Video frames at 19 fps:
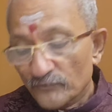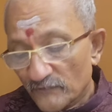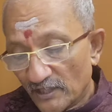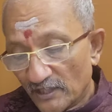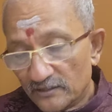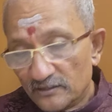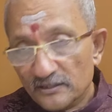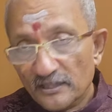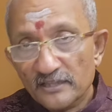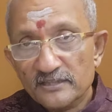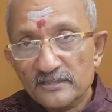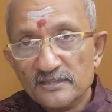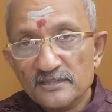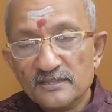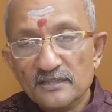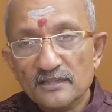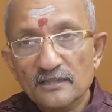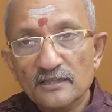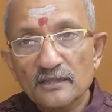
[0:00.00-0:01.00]
Then there
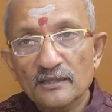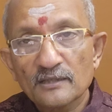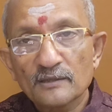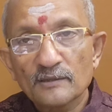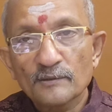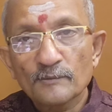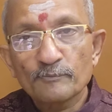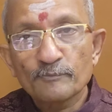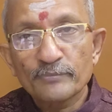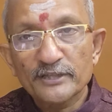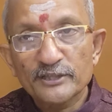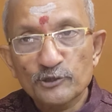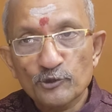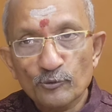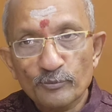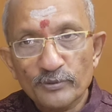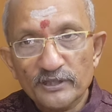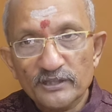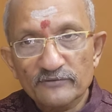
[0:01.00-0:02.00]
is
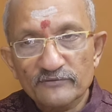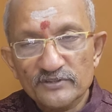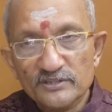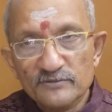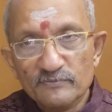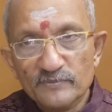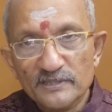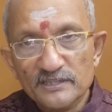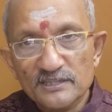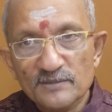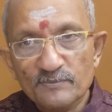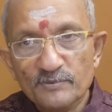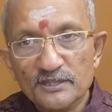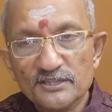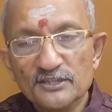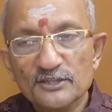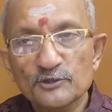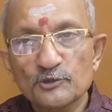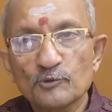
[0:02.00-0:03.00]
P2P, which means
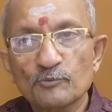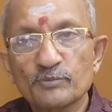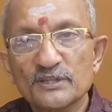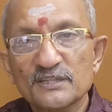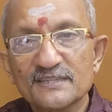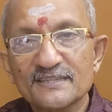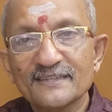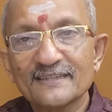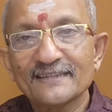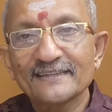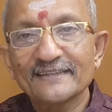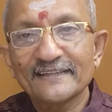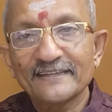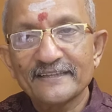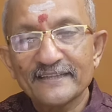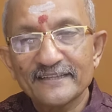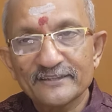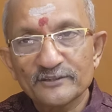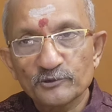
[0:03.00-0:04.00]
person-to-person
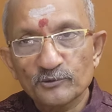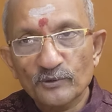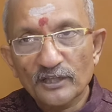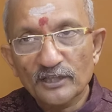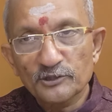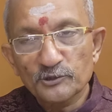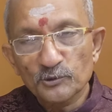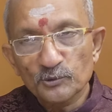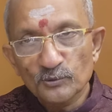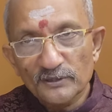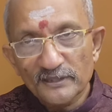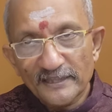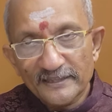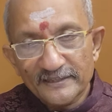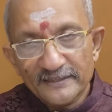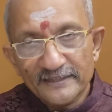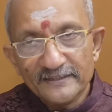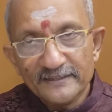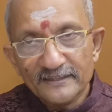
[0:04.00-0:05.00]
lending. You can do
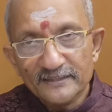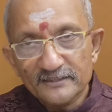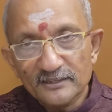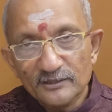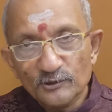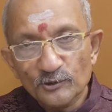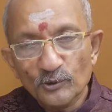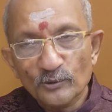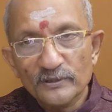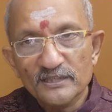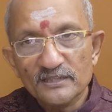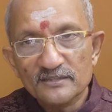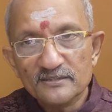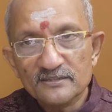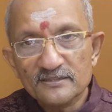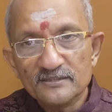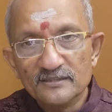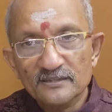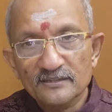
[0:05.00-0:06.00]
lending at the
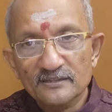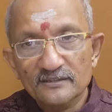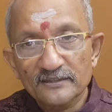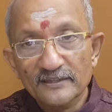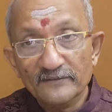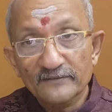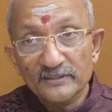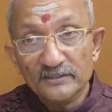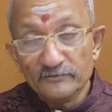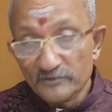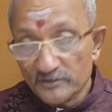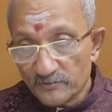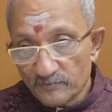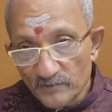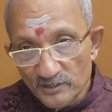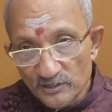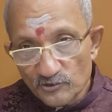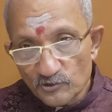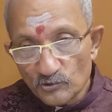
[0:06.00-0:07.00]
lowest level,
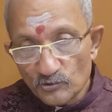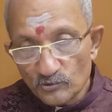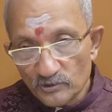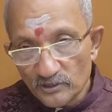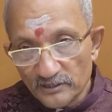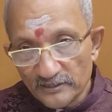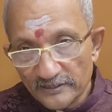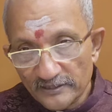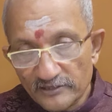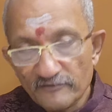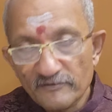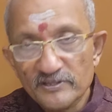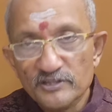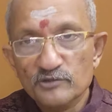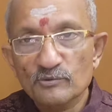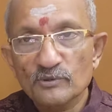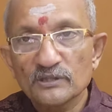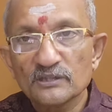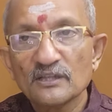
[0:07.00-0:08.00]
which means to an
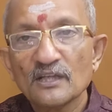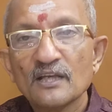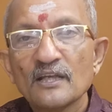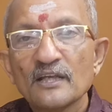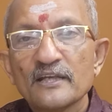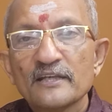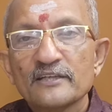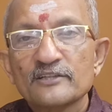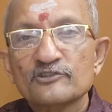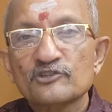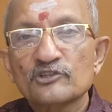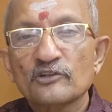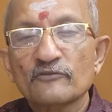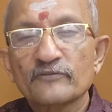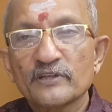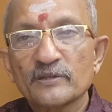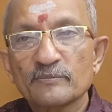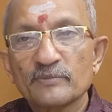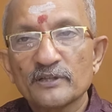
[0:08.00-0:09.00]
individual. Instead
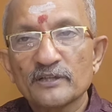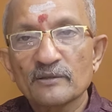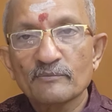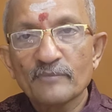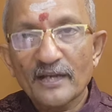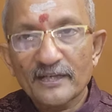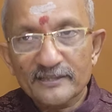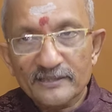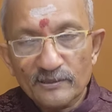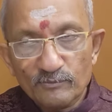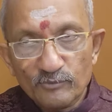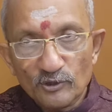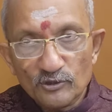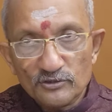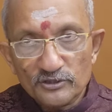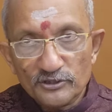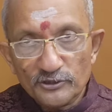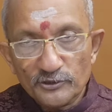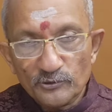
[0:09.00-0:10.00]
of keeping a bank
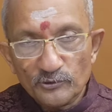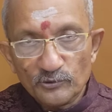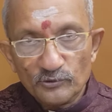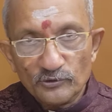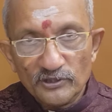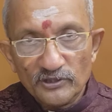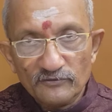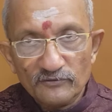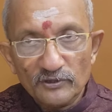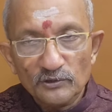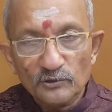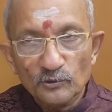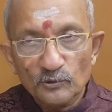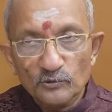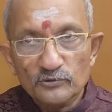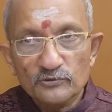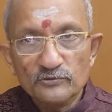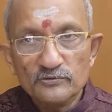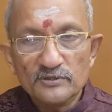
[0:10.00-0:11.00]
deposit, you could give a
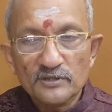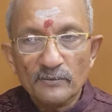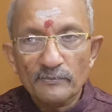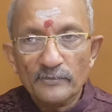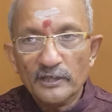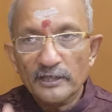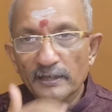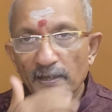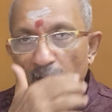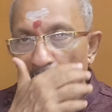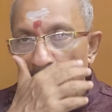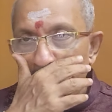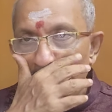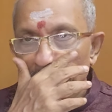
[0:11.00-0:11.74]
loan to somebody.